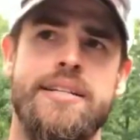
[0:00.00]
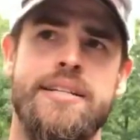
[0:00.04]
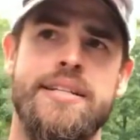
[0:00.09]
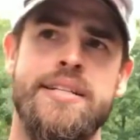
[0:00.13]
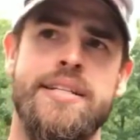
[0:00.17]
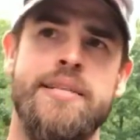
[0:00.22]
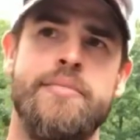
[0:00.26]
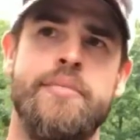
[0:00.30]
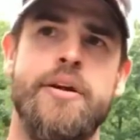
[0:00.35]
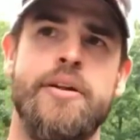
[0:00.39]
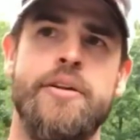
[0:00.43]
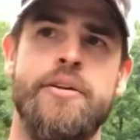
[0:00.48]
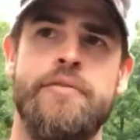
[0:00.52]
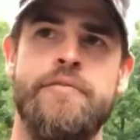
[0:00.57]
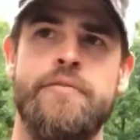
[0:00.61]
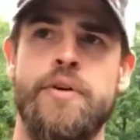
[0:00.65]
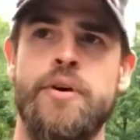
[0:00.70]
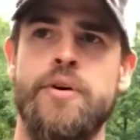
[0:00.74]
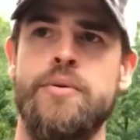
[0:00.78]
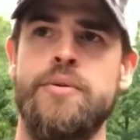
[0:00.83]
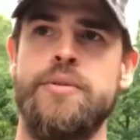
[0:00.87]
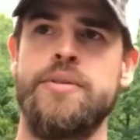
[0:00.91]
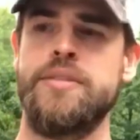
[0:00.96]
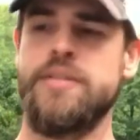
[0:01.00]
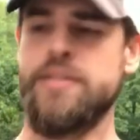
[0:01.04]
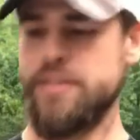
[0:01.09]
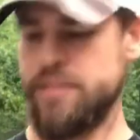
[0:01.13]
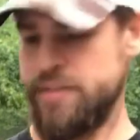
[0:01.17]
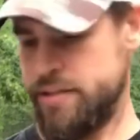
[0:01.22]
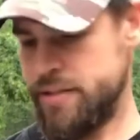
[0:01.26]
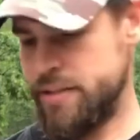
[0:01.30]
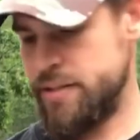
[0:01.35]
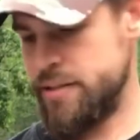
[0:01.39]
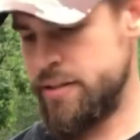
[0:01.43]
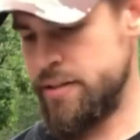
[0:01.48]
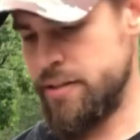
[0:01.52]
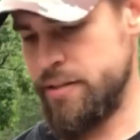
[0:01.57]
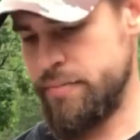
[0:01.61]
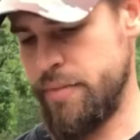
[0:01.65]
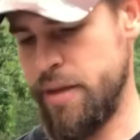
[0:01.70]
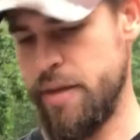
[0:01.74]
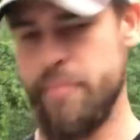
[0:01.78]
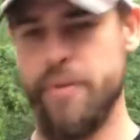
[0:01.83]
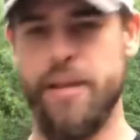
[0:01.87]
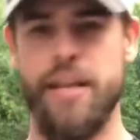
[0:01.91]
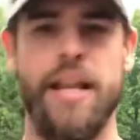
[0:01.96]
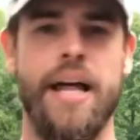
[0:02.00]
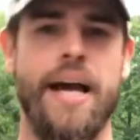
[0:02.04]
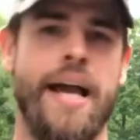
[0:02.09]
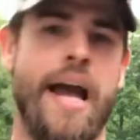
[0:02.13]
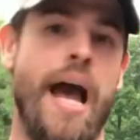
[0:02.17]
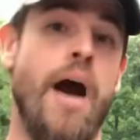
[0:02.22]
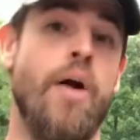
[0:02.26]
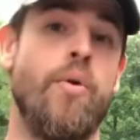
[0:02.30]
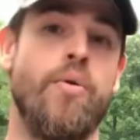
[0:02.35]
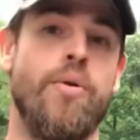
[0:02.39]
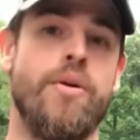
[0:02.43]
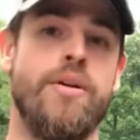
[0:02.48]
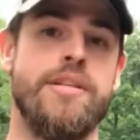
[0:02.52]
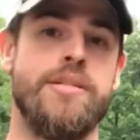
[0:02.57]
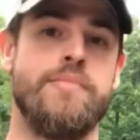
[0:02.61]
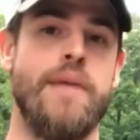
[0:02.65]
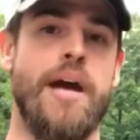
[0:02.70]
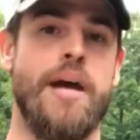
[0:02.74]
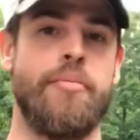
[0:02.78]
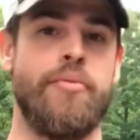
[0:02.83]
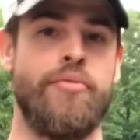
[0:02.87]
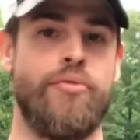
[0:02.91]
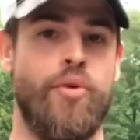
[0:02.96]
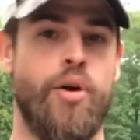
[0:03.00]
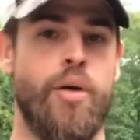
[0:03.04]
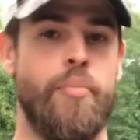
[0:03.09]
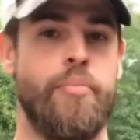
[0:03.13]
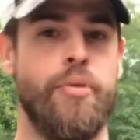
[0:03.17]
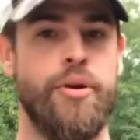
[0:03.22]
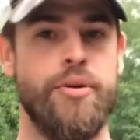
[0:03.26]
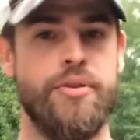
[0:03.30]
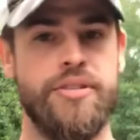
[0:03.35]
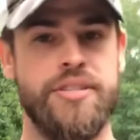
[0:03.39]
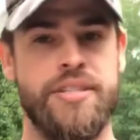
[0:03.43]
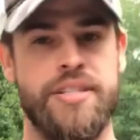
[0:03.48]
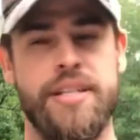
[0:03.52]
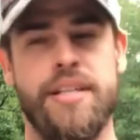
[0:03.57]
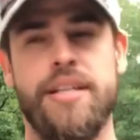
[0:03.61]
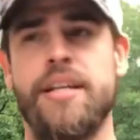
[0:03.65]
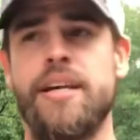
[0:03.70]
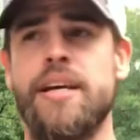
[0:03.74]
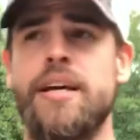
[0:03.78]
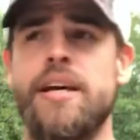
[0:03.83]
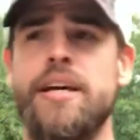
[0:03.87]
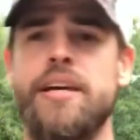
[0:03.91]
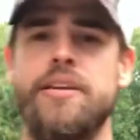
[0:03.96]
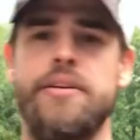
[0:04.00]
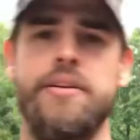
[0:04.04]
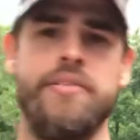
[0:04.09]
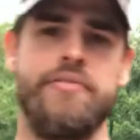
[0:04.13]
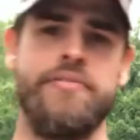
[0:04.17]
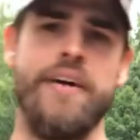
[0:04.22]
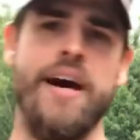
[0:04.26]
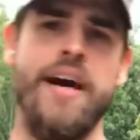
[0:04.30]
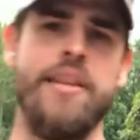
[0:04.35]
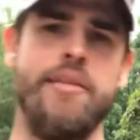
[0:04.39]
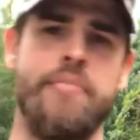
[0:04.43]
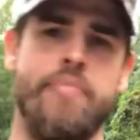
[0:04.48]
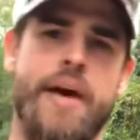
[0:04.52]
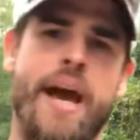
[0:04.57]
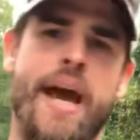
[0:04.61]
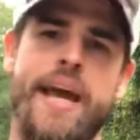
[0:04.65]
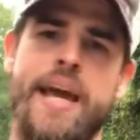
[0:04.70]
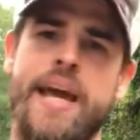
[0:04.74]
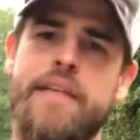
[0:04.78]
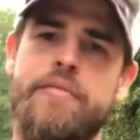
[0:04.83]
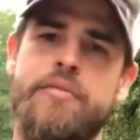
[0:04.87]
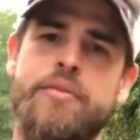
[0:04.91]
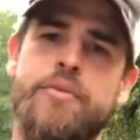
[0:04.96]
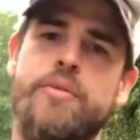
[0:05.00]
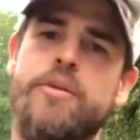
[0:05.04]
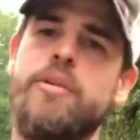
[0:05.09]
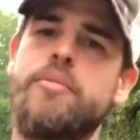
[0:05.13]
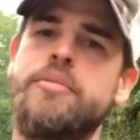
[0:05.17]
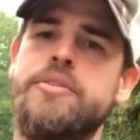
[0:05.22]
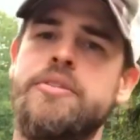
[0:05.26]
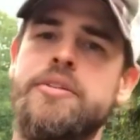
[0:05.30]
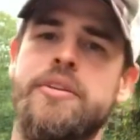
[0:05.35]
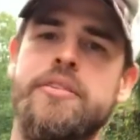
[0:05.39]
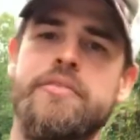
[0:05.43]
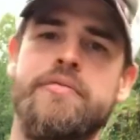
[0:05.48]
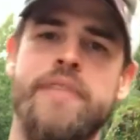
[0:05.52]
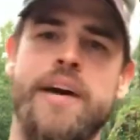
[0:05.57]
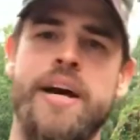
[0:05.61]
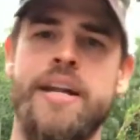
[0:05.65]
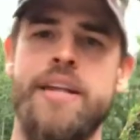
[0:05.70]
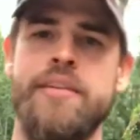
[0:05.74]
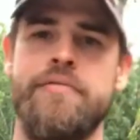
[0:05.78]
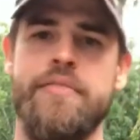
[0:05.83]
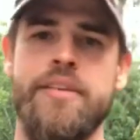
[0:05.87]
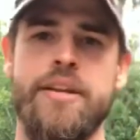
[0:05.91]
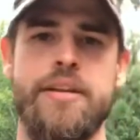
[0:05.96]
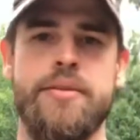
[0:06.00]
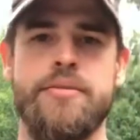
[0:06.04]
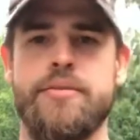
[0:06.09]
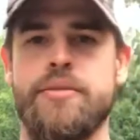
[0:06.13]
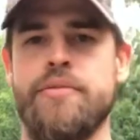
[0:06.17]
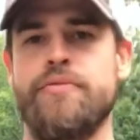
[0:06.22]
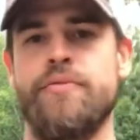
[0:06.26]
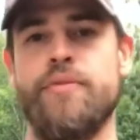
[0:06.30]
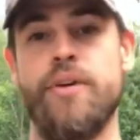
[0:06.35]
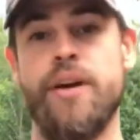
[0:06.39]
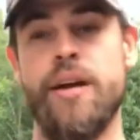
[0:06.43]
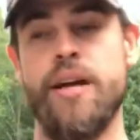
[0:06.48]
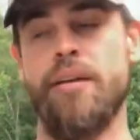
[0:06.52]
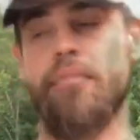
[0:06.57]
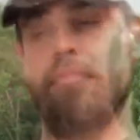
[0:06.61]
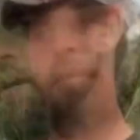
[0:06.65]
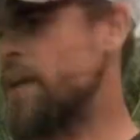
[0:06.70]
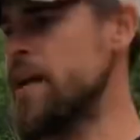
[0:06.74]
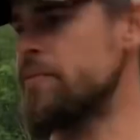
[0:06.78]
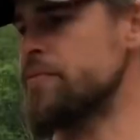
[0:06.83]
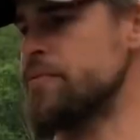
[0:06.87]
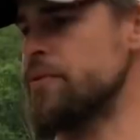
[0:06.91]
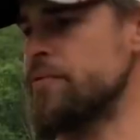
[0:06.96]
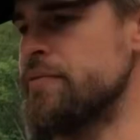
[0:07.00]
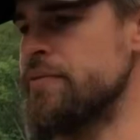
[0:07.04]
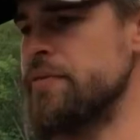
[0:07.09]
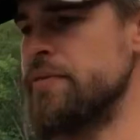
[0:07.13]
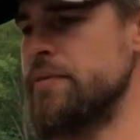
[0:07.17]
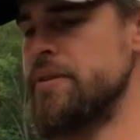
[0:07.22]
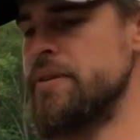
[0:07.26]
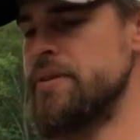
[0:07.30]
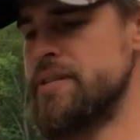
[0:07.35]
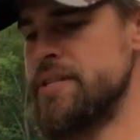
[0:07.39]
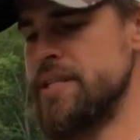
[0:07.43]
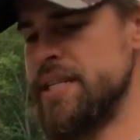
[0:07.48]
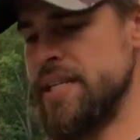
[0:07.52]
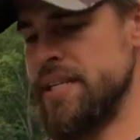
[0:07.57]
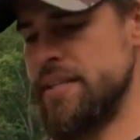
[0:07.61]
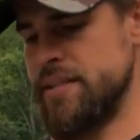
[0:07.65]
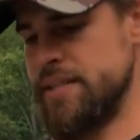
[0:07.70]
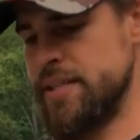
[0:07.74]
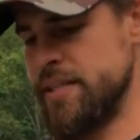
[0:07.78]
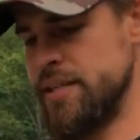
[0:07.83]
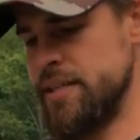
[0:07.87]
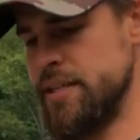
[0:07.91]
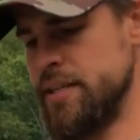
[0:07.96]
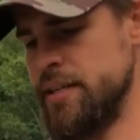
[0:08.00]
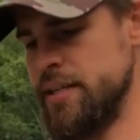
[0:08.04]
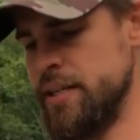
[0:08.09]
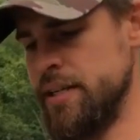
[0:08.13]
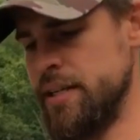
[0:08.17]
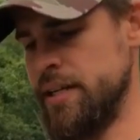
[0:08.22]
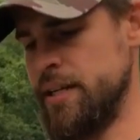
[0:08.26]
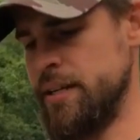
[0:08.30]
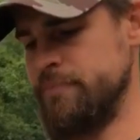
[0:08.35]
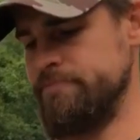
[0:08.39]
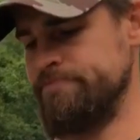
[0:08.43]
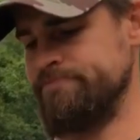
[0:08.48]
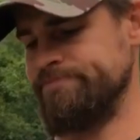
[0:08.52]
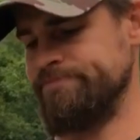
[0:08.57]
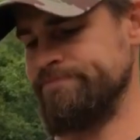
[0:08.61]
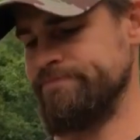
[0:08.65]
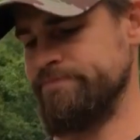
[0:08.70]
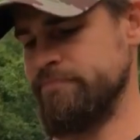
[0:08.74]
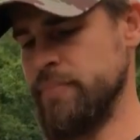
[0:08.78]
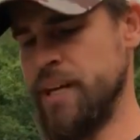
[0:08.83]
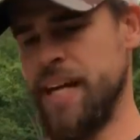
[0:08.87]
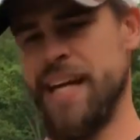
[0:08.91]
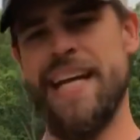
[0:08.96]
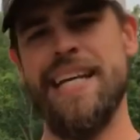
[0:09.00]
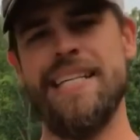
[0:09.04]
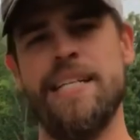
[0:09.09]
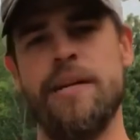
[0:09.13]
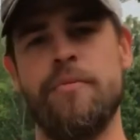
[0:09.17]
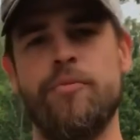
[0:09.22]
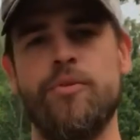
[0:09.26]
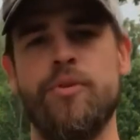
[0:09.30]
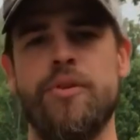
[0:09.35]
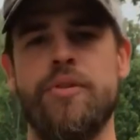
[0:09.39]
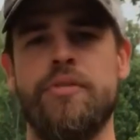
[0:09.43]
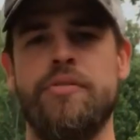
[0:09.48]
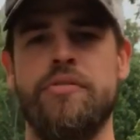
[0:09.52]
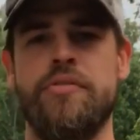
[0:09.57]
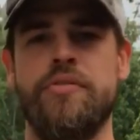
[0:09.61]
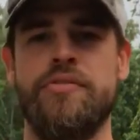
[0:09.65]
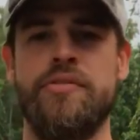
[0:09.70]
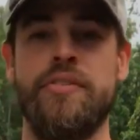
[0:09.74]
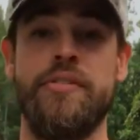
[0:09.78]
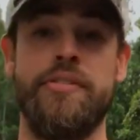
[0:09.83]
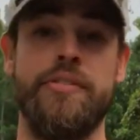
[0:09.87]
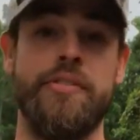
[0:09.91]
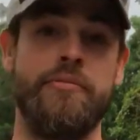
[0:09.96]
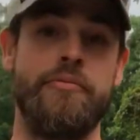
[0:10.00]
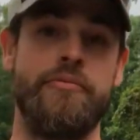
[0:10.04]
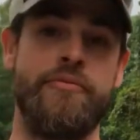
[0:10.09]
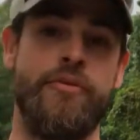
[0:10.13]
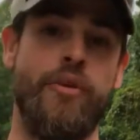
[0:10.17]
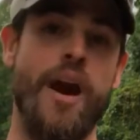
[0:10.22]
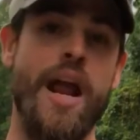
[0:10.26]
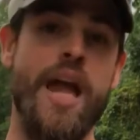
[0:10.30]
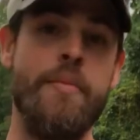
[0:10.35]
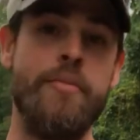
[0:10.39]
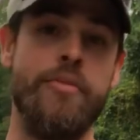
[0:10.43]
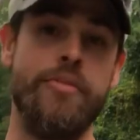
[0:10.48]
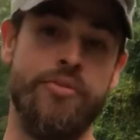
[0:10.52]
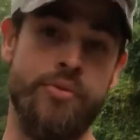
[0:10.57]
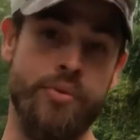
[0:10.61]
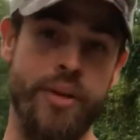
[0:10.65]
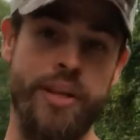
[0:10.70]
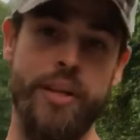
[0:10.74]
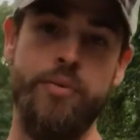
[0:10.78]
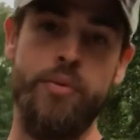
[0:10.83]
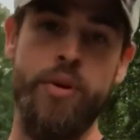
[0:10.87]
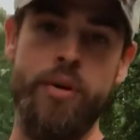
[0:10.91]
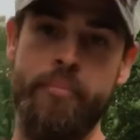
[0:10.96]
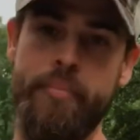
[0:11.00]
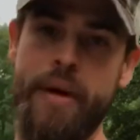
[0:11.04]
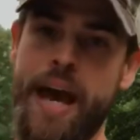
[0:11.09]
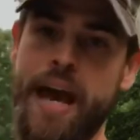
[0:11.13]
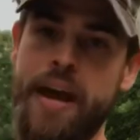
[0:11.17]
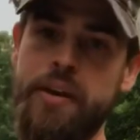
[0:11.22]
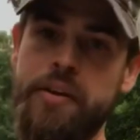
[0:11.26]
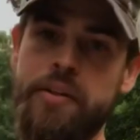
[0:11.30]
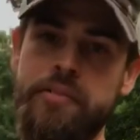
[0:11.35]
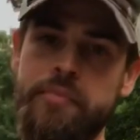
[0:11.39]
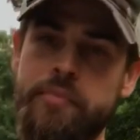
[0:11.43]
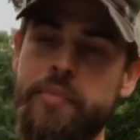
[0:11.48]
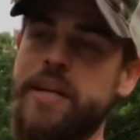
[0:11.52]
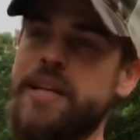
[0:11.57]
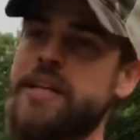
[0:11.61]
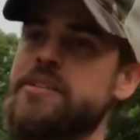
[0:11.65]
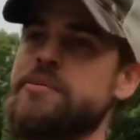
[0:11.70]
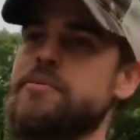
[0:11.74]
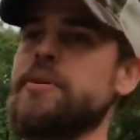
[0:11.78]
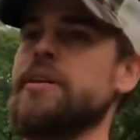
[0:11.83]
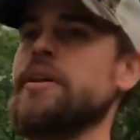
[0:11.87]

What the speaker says: some other folks, maybe like I was back before I purchased it, you could find the pack everywhere, but you couldn't find any videos on the frame. It's been out few years now, but I guess I'm going to, since the frame is really what matters, because